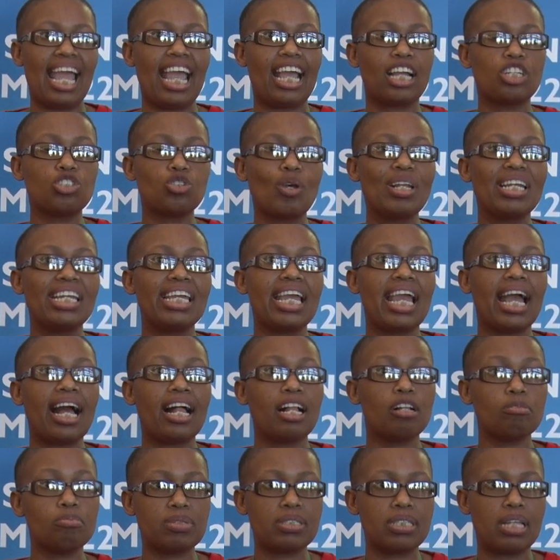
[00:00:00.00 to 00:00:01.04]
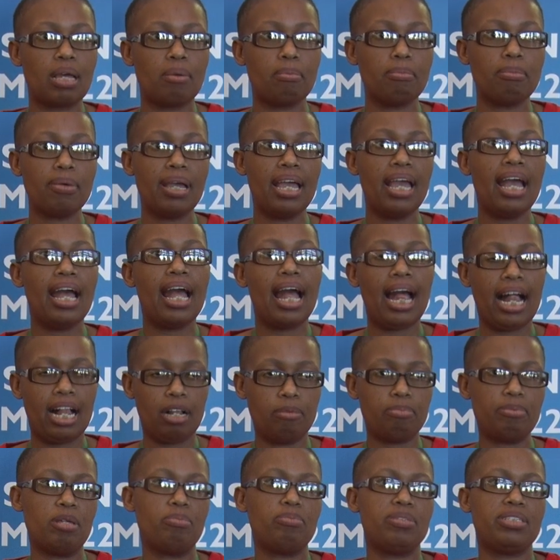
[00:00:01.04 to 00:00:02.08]
actually helps them
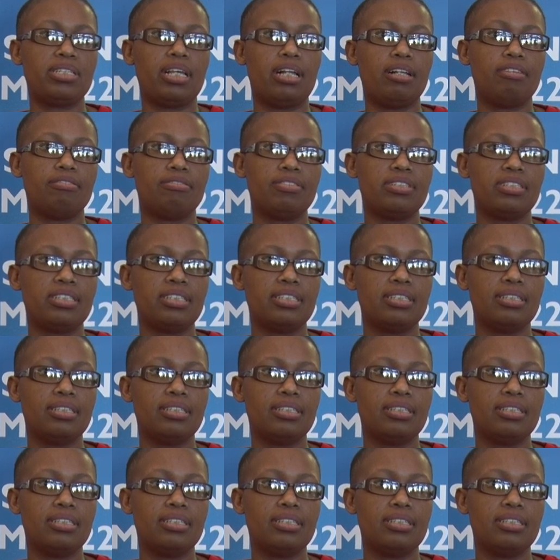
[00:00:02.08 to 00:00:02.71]
help themselves.